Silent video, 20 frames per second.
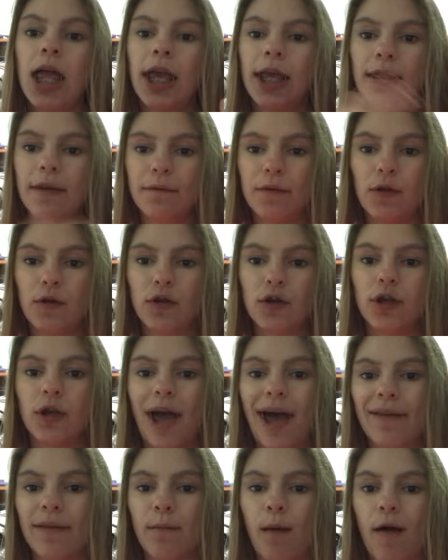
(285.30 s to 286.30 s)
In the future, you
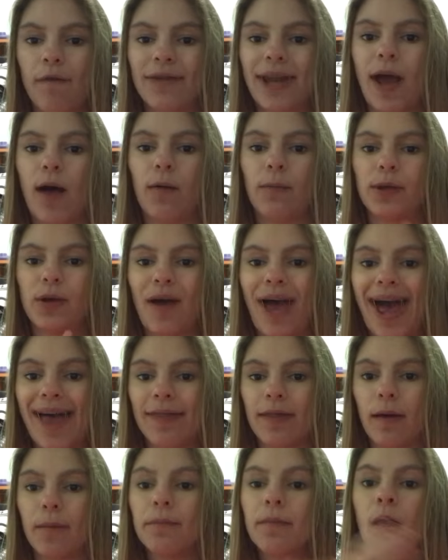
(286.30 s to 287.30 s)
had them off now, but you
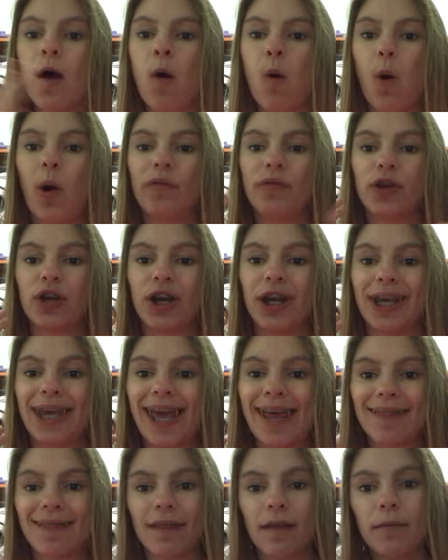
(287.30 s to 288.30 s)
had them. Or if you're going to
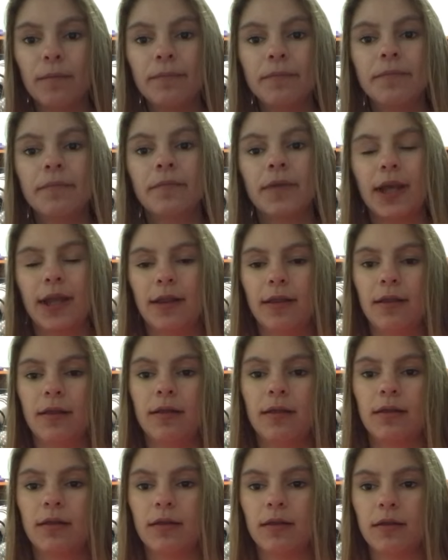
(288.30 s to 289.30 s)
get them
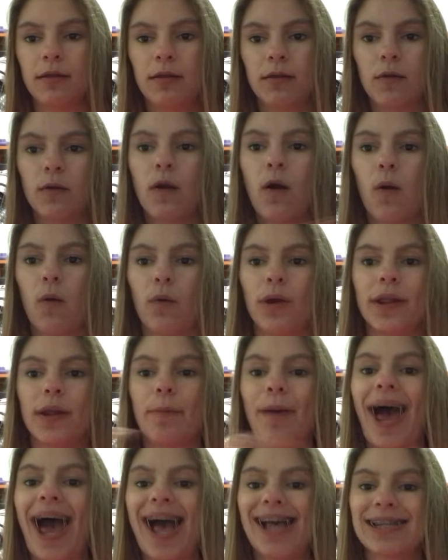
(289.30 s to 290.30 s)
in the
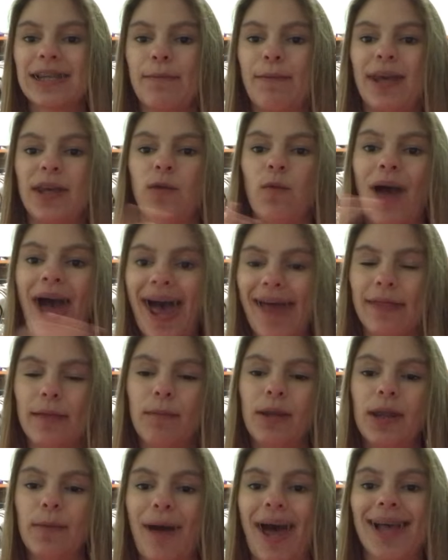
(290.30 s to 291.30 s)
past, I mean, you had
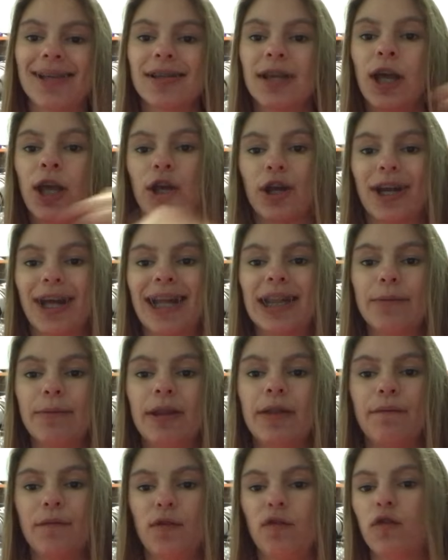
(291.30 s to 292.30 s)
them in the past. You're going to get them
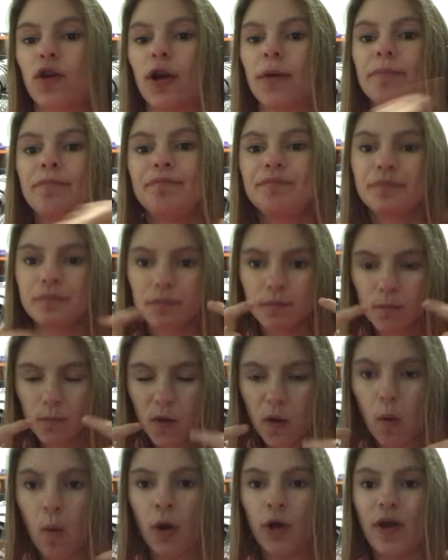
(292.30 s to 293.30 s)
in the future.
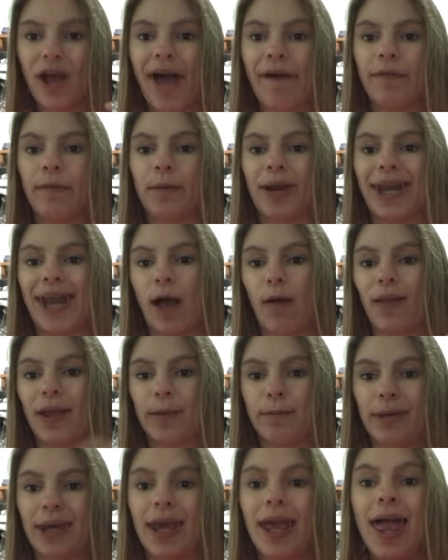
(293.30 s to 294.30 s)
Or you have them right now,
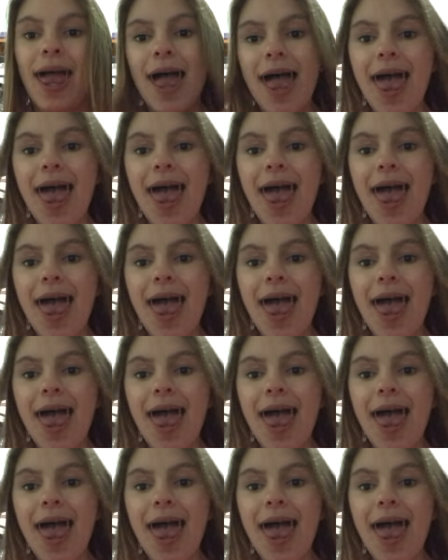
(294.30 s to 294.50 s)
like me.